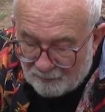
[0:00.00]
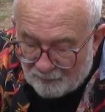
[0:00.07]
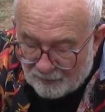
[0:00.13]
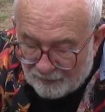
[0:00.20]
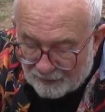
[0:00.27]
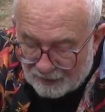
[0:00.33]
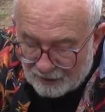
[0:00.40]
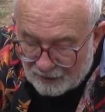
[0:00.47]

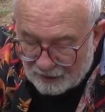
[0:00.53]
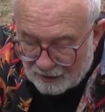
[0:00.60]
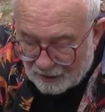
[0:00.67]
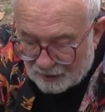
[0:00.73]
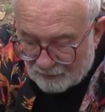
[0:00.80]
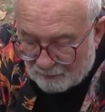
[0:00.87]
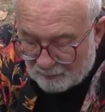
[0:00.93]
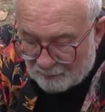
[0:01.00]
But the
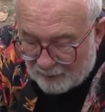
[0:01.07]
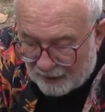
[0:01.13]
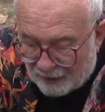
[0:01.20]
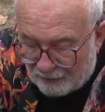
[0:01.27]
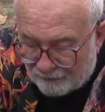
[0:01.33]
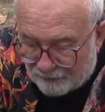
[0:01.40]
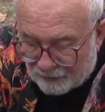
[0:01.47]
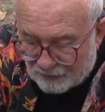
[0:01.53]

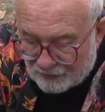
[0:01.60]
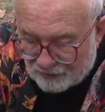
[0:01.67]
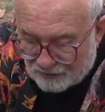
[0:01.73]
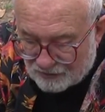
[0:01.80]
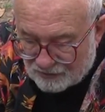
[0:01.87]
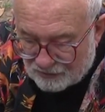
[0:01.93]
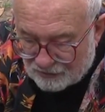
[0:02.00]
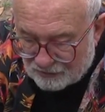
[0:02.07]
paraffin is
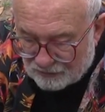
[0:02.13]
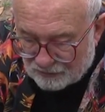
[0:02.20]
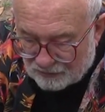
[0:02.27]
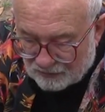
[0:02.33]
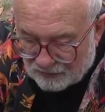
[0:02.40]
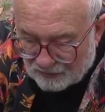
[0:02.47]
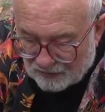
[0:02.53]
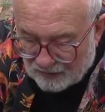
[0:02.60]
still
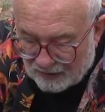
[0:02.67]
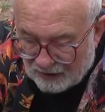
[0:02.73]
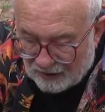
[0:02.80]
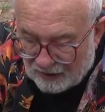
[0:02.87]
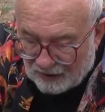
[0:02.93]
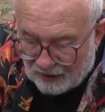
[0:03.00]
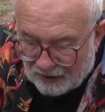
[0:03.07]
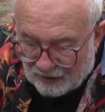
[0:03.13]

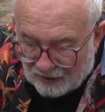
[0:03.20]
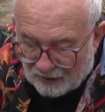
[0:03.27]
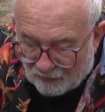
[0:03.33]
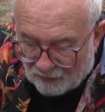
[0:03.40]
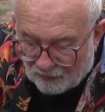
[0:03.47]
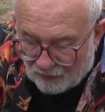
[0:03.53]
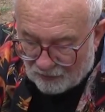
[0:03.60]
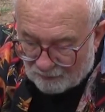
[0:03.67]

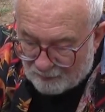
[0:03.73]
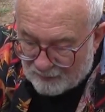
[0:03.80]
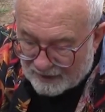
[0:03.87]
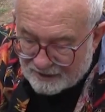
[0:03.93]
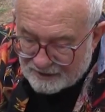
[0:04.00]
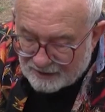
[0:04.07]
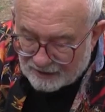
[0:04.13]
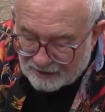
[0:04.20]
not
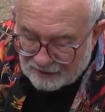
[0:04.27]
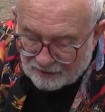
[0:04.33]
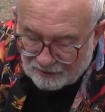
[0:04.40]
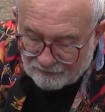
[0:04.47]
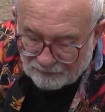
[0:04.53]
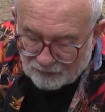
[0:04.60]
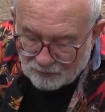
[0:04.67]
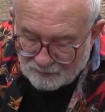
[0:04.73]
mixing, and it
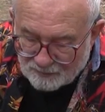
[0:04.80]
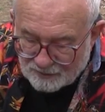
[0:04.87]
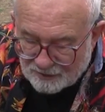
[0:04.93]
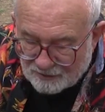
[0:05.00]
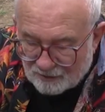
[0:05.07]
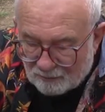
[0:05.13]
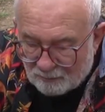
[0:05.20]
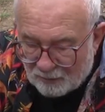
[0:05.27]
forms these
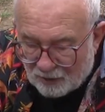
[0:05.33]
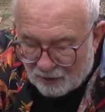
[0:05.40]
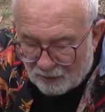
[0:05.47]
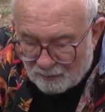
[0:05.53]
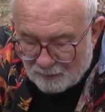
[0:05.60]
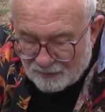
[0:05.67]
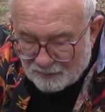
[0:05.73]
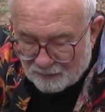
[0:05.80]
little
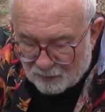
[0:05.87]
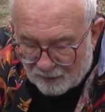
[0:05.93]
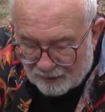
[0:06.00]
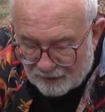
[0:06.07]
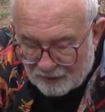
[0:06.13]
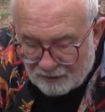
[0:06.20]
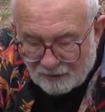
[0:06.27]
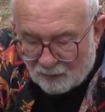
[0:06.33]
blobs
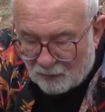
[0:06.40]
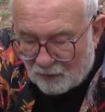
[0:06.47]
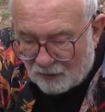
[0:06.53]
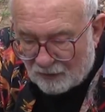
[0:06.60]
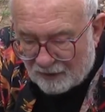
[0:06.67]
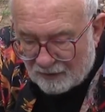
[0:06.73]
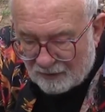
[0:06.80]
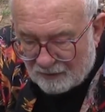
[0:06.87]
within the
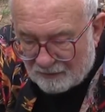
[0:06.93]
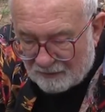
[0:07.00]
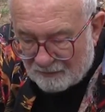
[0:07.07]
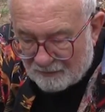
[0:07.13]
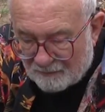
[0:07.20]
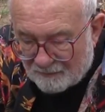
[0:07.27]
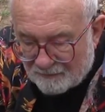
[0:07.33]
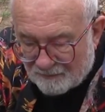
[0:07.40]
water.
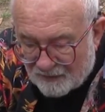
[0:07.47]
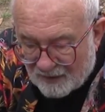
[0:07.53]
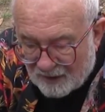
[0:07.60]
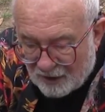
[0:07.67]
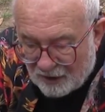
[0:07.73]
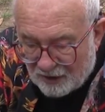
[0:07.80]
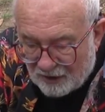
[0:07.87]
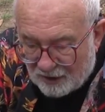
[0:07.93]

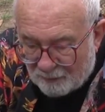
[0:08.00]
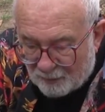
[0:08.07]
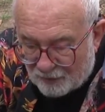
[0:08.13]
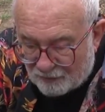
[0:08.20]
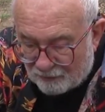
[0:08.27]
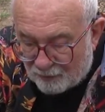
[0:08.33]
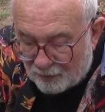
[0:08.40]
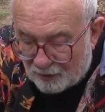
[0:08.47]
But
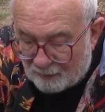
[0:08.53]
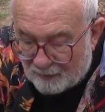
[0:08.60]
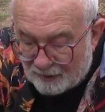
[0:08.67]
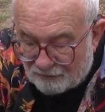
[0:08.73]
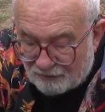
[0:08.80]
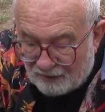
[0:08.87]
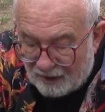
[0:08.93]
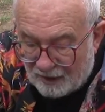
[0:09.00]
you've got a
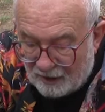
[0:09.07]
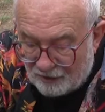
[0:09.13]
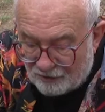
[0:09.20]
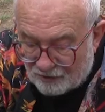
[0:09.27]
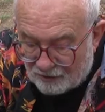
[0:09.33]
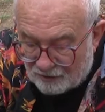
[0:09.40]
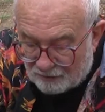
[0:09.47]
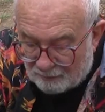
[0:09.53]
much
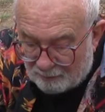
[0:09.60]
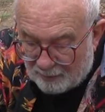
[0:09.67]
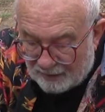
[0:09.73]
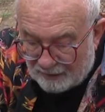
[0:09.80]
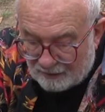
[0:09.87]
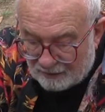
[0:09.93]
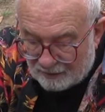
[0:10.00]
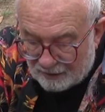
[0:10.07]
larger
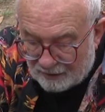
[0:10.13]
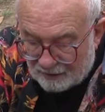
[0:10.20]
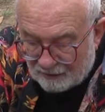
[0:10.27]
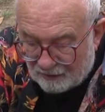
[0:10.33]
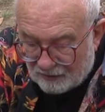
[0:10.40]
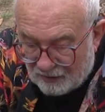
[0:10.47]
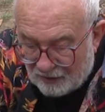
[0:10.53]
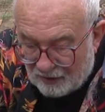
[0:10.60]
pattern
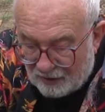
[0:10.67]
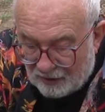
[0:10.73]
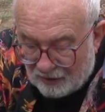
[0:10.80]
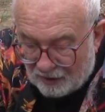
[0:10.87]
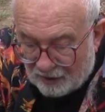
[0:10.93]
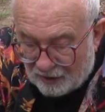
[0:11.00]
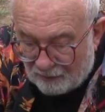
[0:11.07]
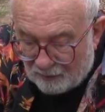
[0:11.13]

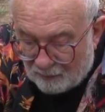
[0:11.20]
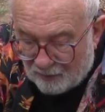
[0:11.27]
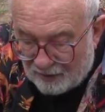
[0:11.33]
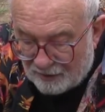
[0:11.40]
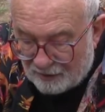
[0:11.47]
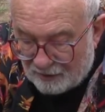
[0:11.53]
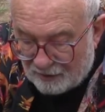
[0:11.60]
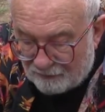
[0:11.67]
there. And when
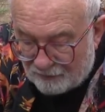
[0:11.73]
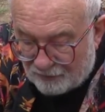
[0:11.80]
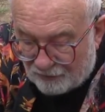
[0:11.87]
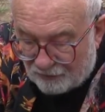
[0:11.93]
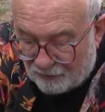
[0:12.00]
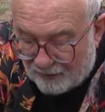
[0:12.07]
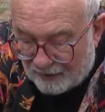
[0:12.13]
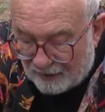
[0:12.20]
you lift it
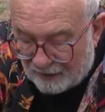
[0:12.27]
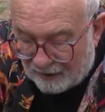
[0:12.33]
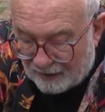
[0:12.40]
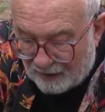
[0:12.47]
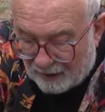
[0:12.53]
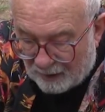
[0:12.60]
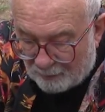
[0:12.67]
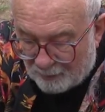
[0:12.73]
directly
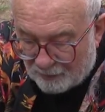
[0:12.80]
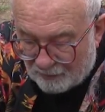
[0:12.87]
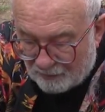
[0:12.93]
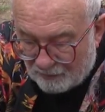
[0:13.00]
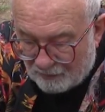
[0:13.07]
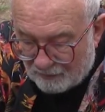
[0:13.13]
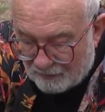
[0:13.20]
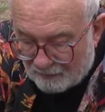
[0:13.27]
up
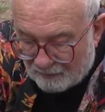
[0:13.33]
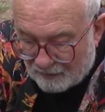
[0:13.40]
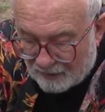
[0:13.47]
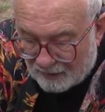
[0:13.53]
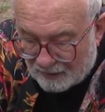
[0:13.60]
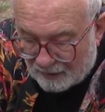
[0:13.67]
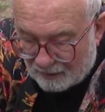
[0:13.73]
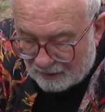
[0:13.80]

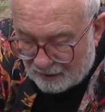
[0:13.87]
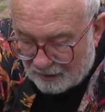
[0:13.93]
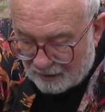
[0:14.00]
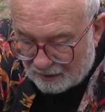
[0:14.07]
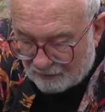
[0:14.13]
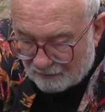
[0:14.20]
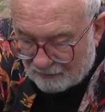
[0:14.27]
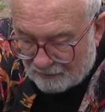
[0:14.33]
and
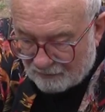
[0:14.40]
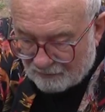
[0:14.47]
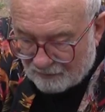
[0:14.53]
down,